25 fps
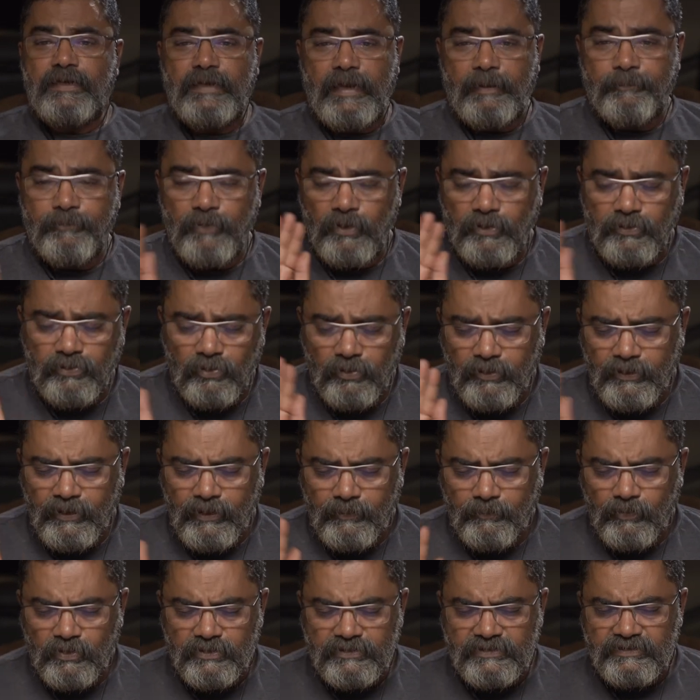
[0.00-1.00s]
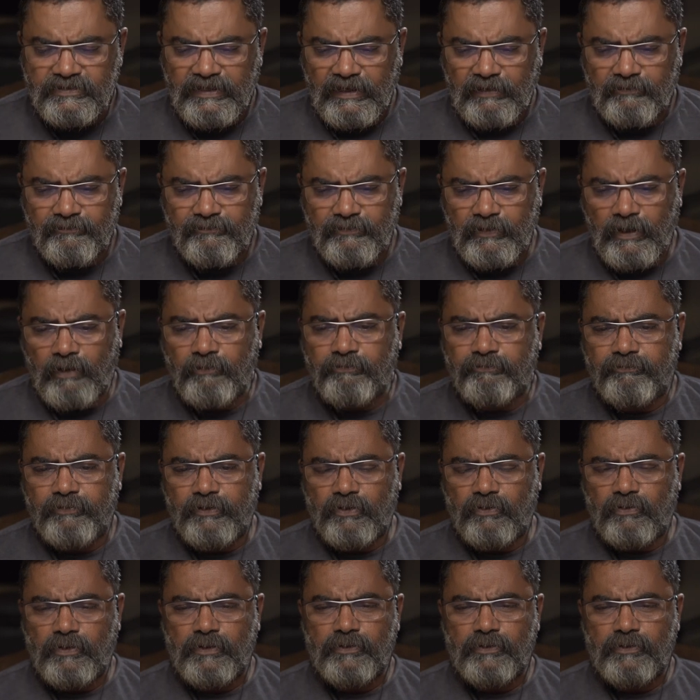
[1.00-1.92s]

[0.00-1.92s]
I'm not talking about self-love, you know.